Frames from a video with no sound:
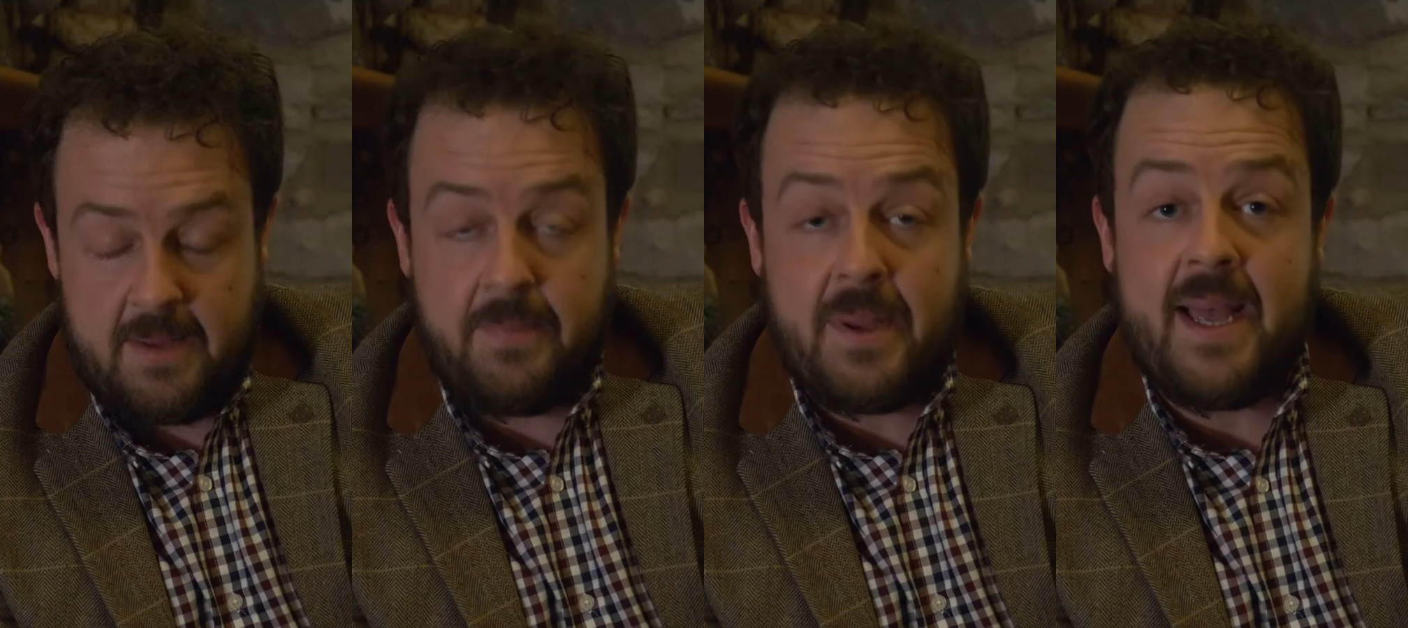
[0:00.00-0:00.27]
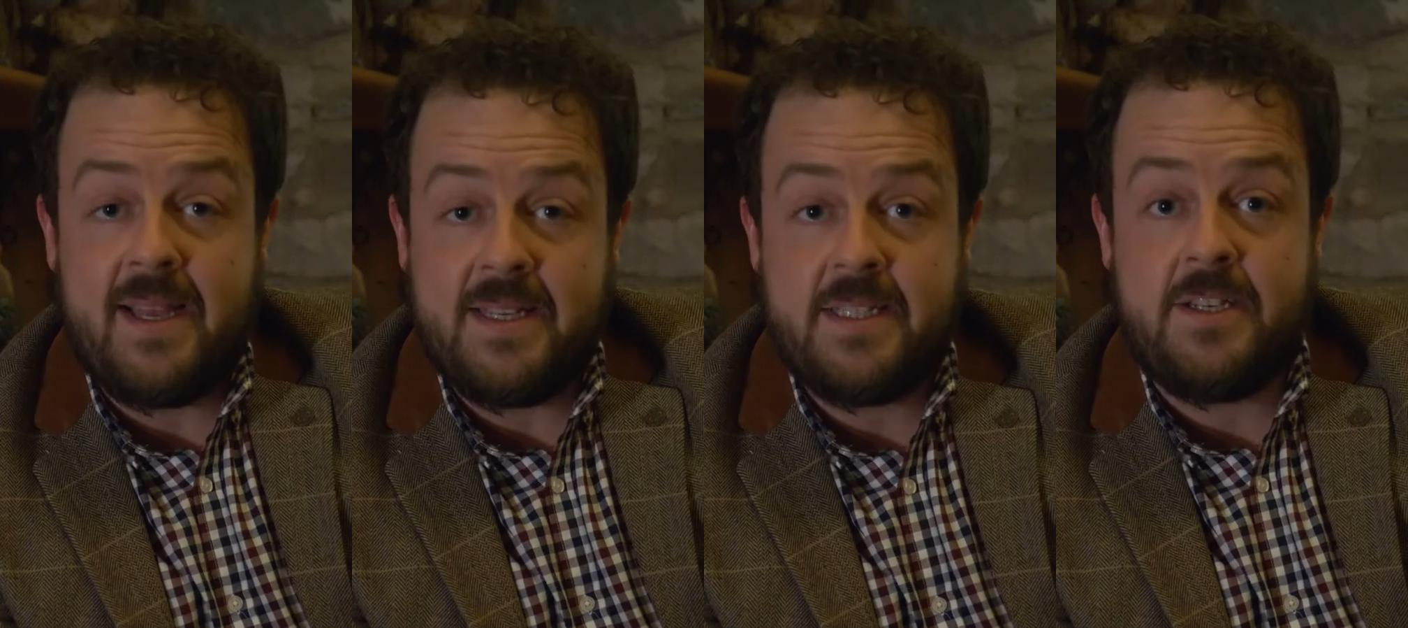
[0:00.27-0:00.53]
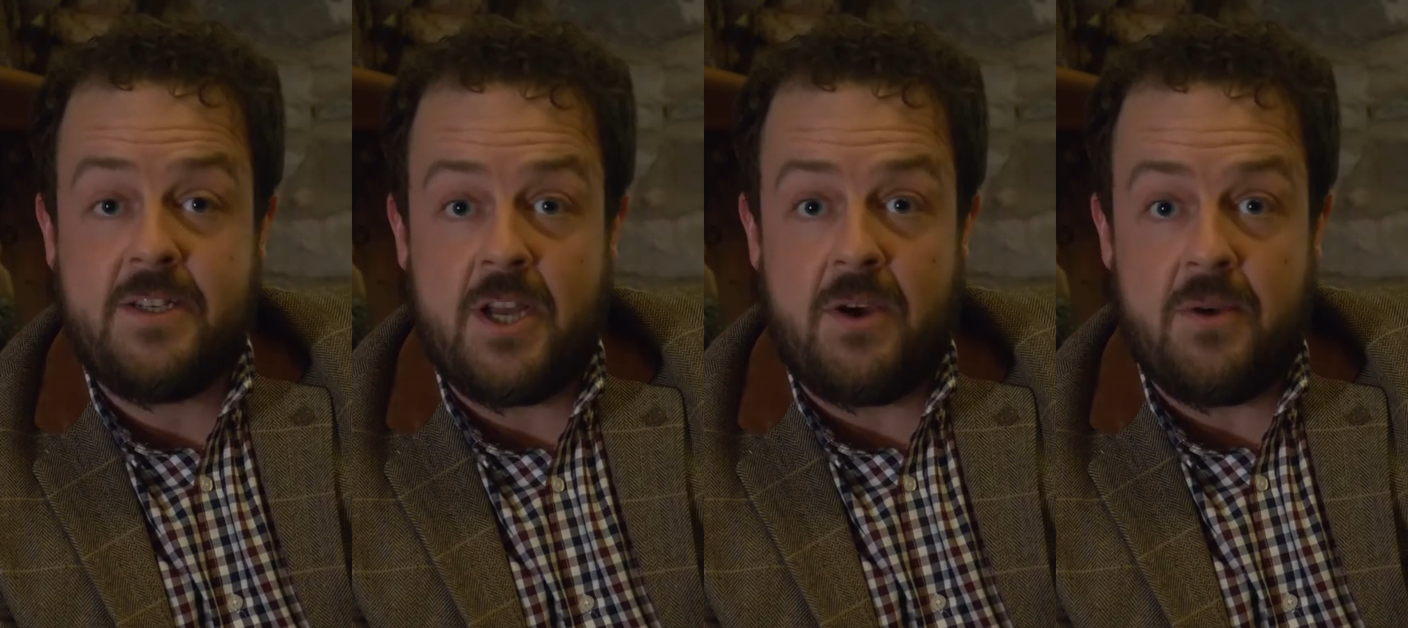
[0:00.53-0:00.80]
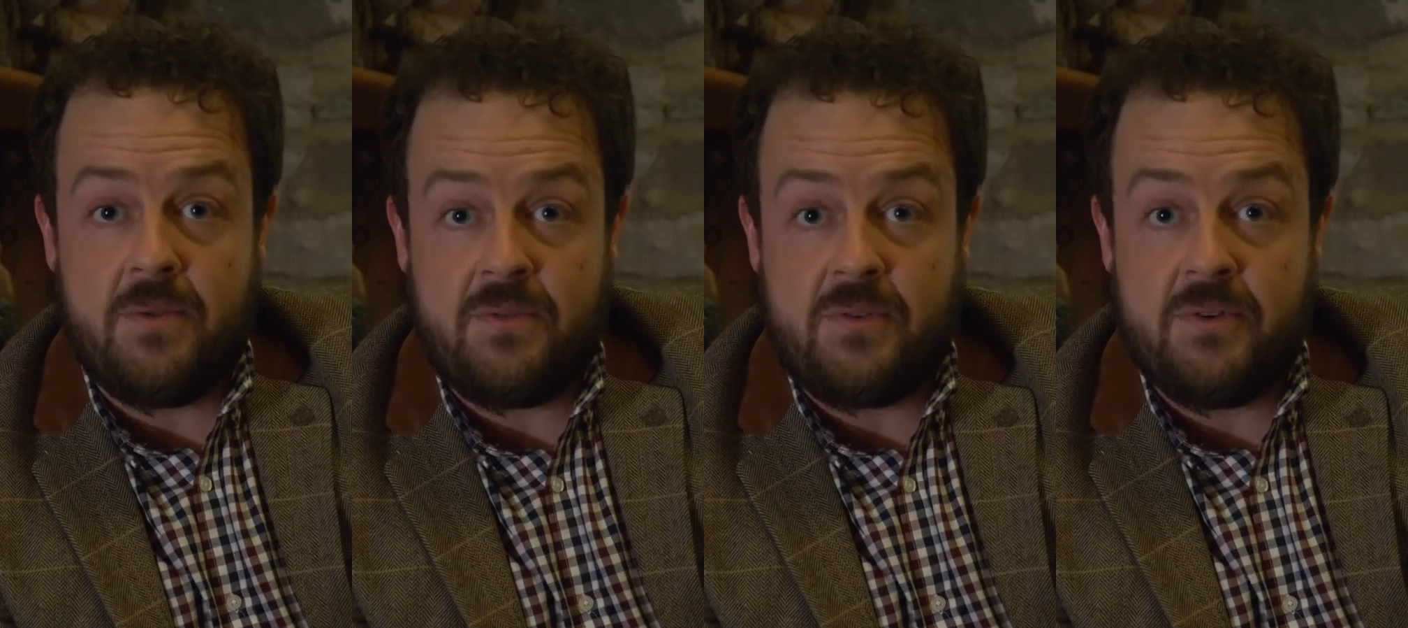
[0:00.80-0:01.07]
passed
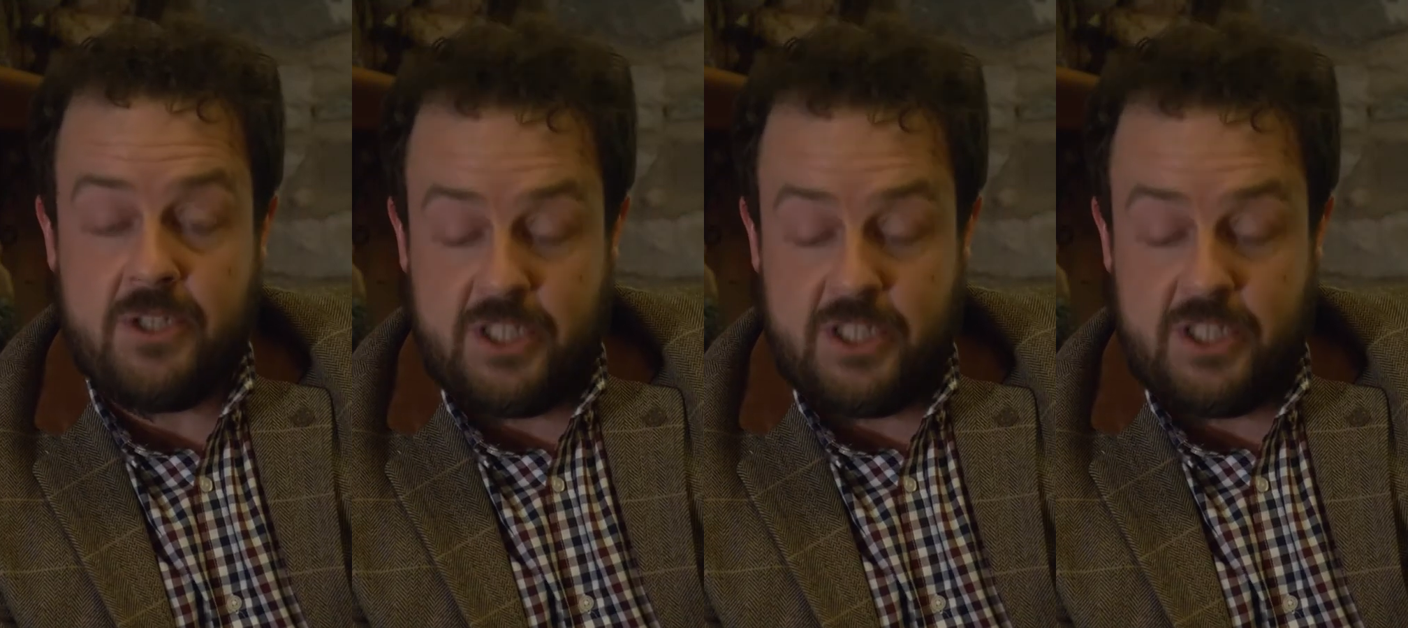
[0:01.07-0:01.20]
down through